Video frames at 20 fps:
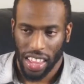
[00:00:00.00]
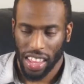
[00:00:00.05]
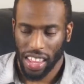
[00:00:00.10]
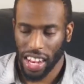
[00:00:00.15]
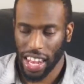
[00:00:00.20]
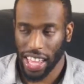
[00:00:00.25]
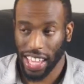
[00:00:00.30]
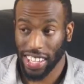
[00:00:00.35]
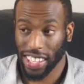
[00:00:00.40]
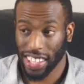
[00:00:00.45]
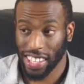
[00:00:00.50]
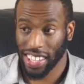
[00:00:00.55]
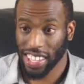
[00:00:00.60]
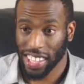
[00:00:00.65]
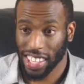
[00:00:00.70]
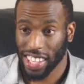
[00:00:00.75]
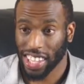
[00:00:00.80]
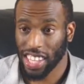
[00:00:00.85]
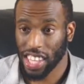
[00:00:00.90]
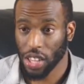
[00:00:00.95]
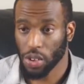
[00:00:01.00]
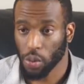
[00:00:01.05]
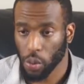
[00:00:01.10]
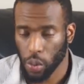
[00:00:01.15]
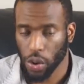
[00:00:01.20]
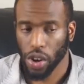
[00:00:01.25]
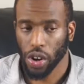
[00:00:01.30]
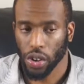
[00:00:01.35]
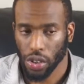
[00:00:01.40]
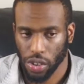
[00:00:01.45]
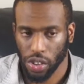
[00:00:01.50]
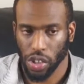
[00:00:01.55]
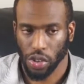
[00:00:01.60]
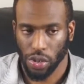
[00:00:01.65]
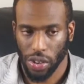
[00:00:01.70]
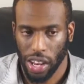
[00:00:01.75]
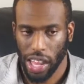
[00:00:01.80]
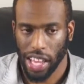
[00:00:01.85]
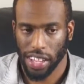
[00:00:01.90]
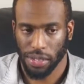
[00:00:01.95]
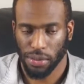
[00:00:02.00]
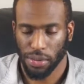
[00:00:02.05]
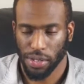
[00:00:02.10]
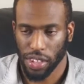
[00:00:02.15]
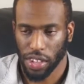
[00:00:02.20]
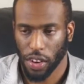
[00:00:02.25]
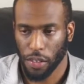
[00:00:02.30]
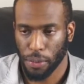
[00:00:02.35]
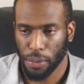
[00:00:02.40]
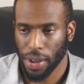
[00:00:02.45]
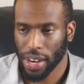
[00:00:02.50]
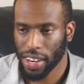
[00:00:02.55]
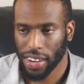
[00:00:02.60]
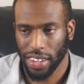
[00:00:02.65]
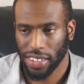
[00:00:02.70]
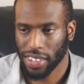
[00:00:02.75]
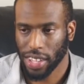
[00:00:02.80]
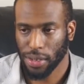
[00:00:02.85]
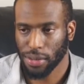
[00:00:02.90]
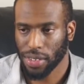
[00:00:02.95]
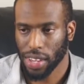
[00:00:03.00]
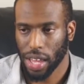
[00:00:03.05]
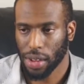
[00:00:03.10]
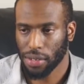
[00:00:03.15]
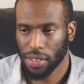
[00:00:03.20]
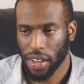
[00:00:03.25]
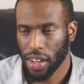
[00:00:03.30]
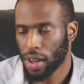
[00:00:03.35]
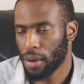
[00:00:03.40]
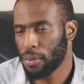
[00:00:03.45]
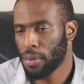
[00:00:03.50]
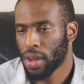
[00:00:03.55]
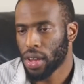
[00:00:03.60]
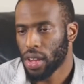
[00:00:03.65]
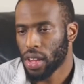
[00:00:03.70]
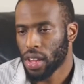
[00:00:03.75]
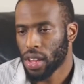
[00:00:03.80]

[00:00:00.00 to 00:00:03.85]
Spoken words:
like, he will centralize himself, but at the same time,